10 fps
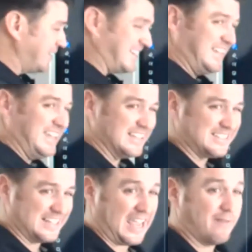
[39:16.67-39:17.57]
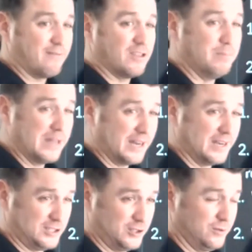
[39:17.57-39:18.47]
The key is that they have the
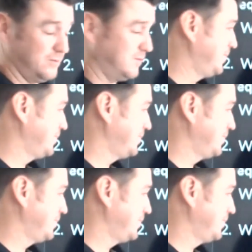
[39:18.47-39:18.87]
ability to.